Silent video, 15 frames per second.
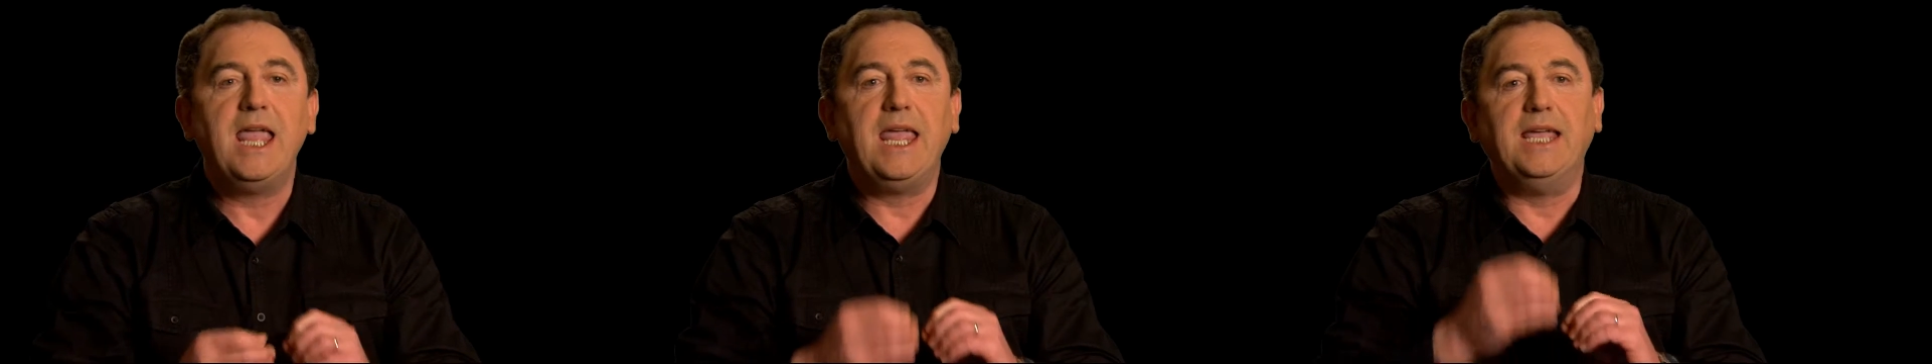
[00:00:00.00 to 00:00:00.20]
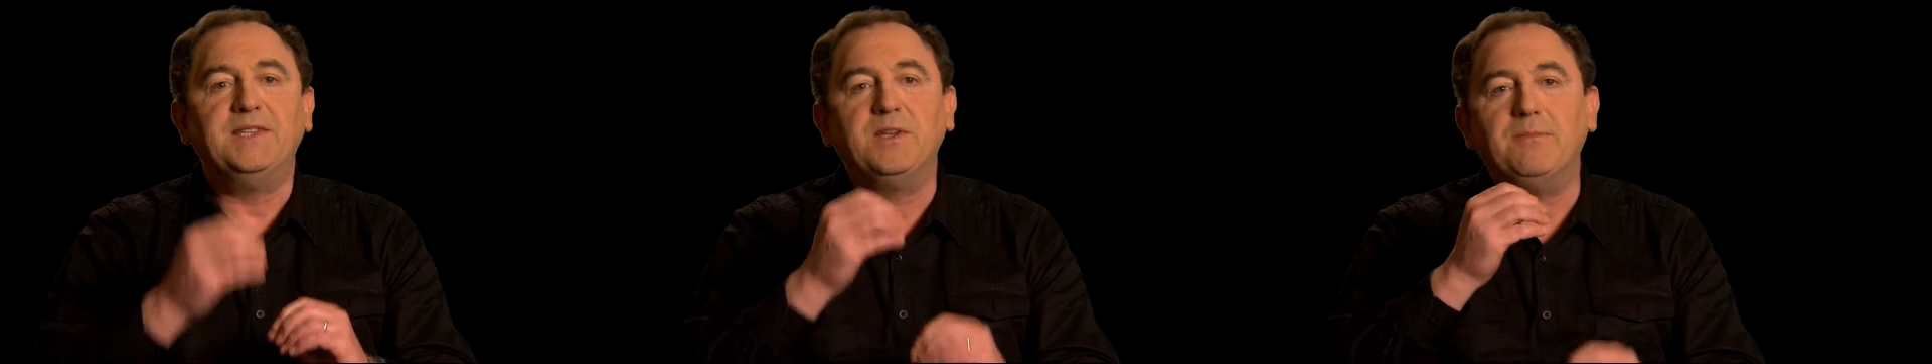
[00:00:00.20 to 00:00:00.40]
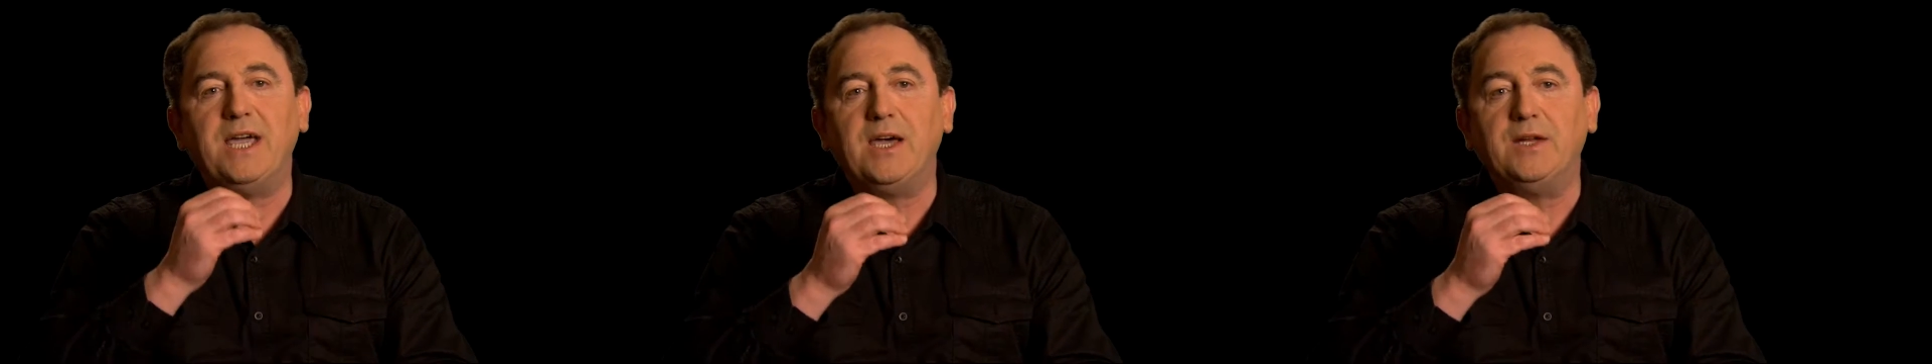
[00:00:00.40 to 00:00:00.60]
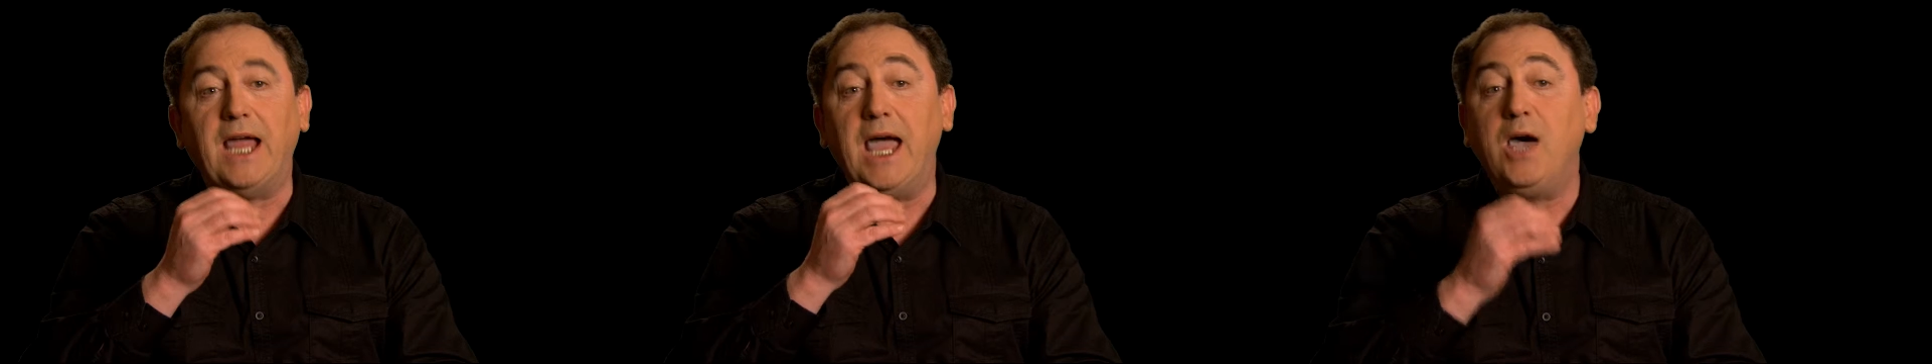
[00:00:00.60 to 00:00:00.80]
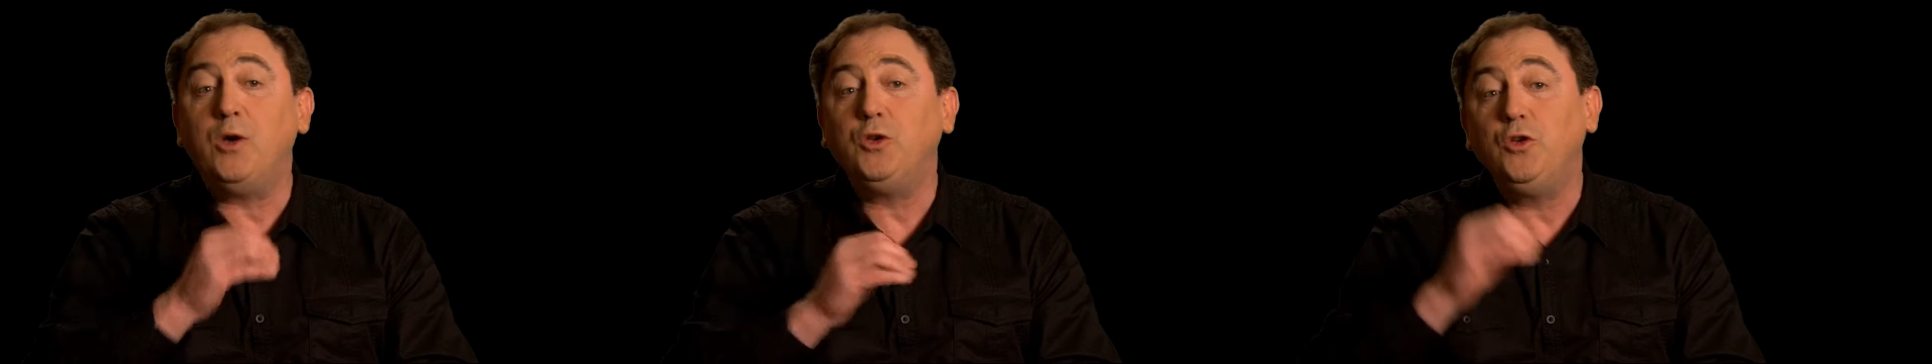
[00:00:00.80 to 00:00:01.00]
it's about
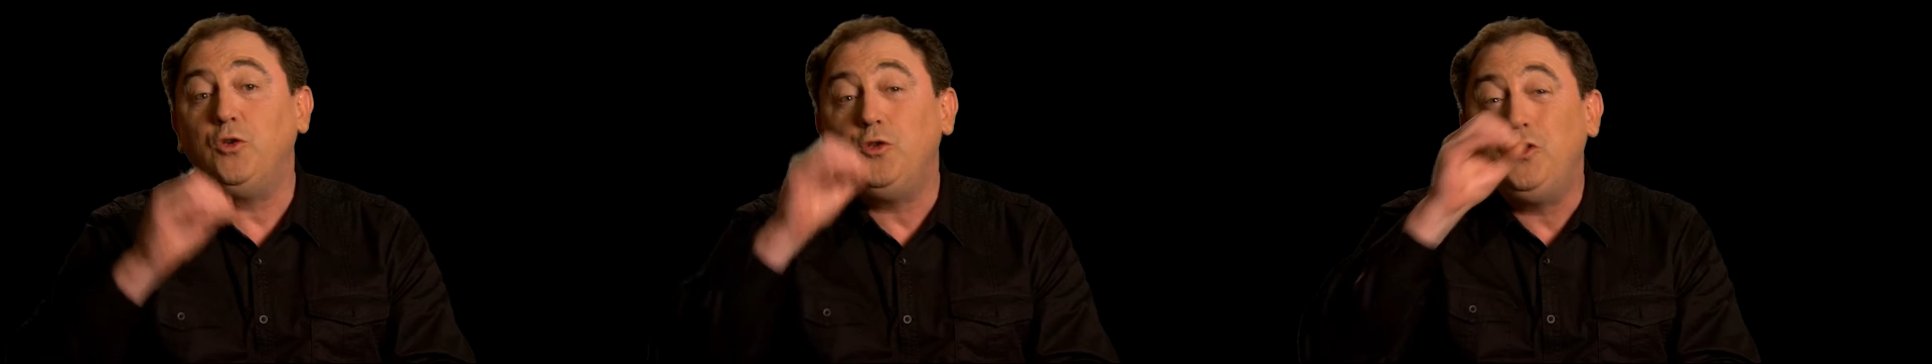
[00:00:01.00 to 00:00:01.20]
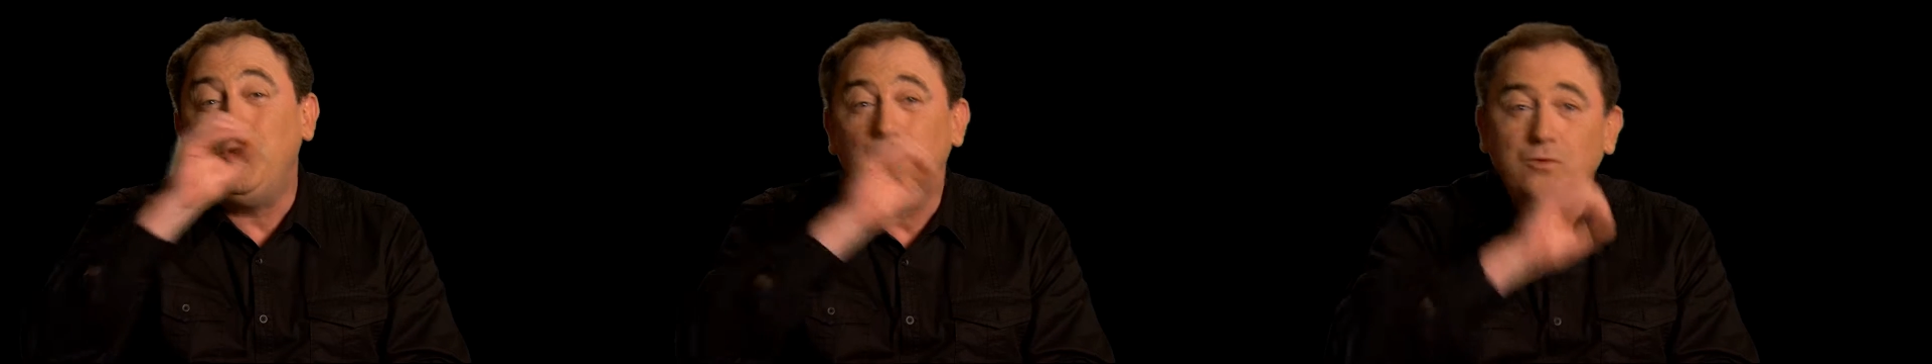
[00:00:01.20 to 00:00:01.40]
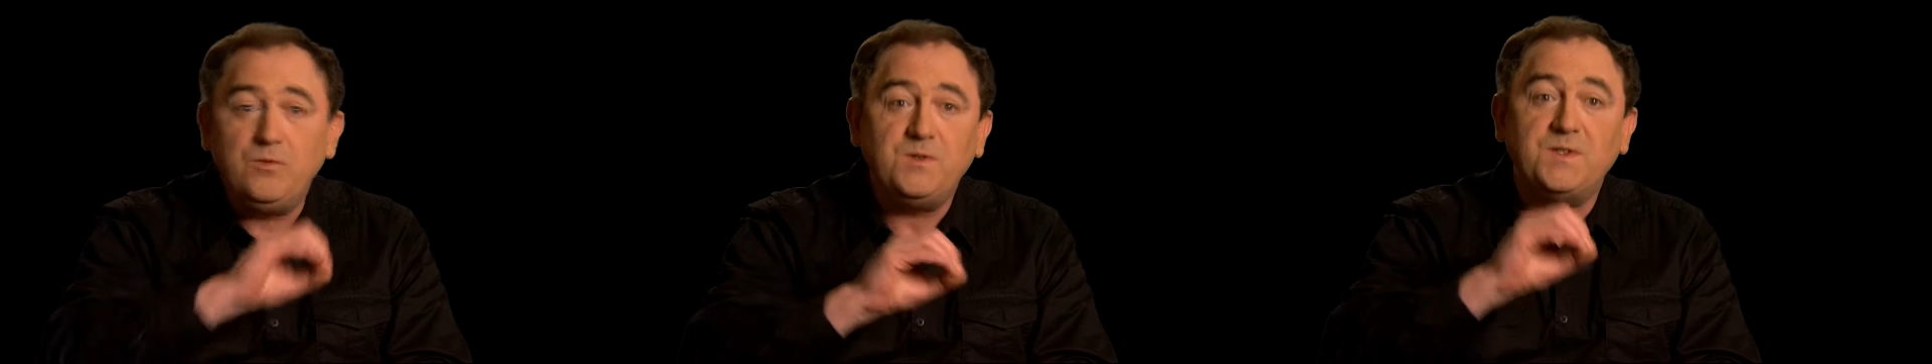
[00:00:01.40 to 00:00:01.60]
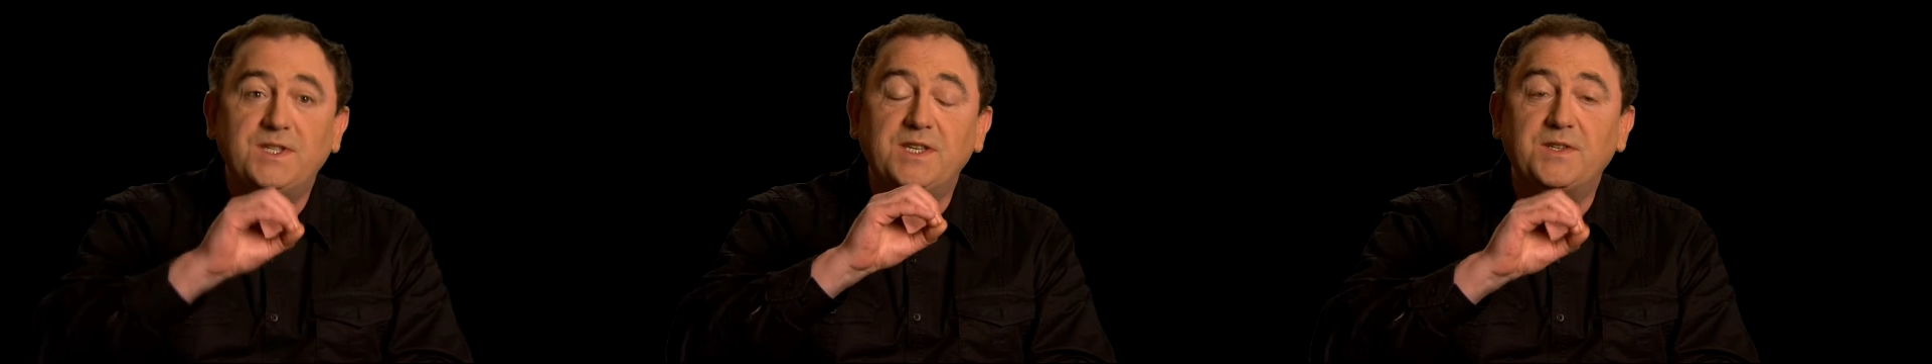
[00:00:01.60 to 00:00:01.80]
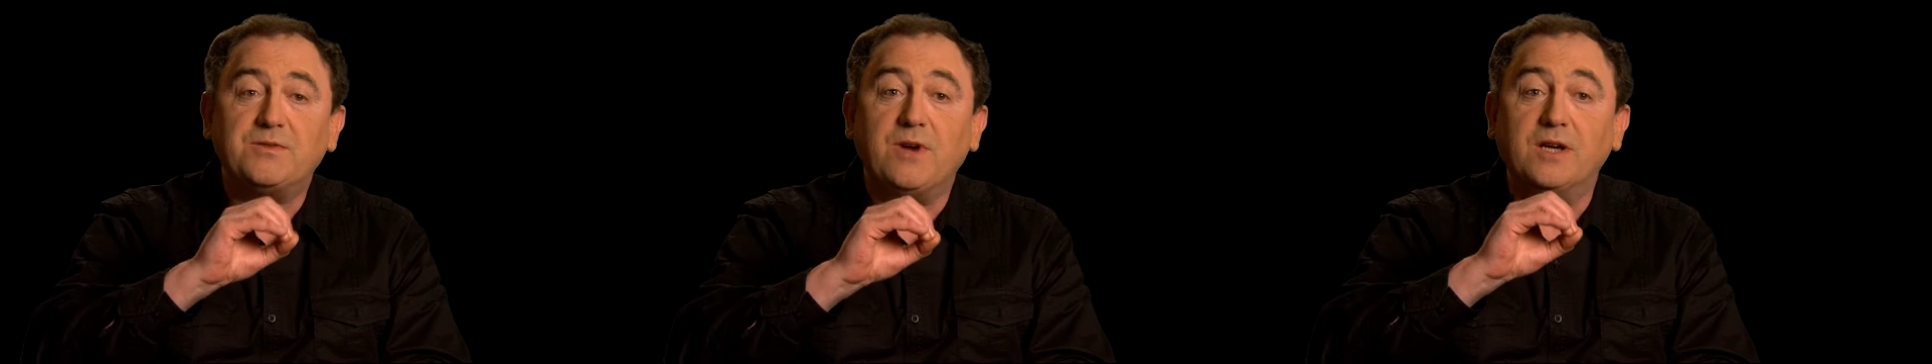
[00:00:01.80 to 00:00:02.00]
how you use
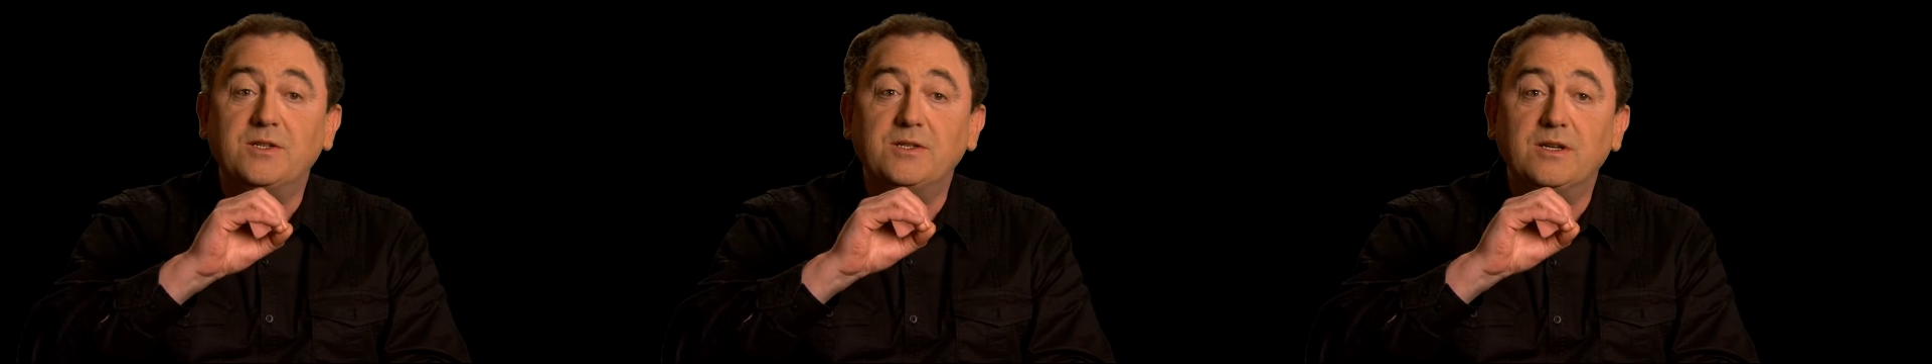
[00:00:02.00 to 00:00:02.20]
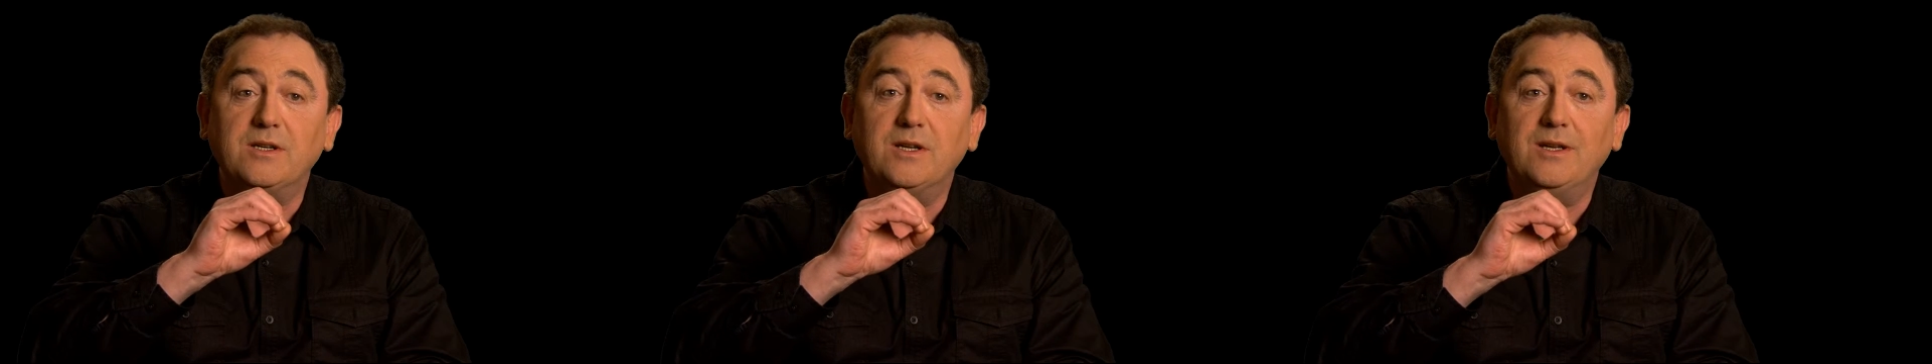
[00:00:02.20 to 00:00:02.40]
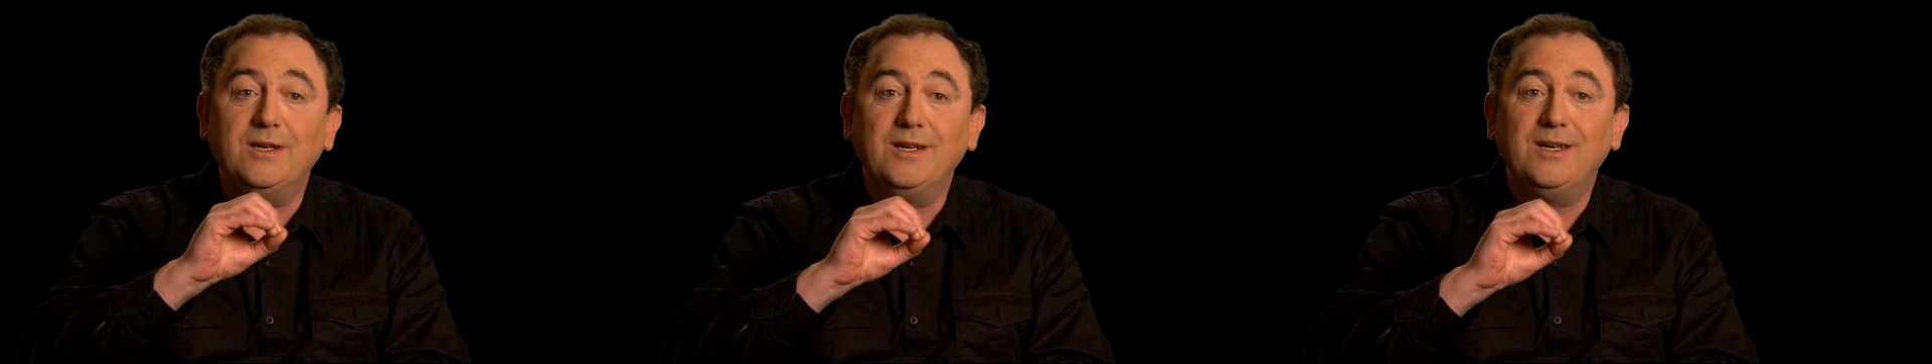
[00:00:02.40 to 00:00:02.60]
destruction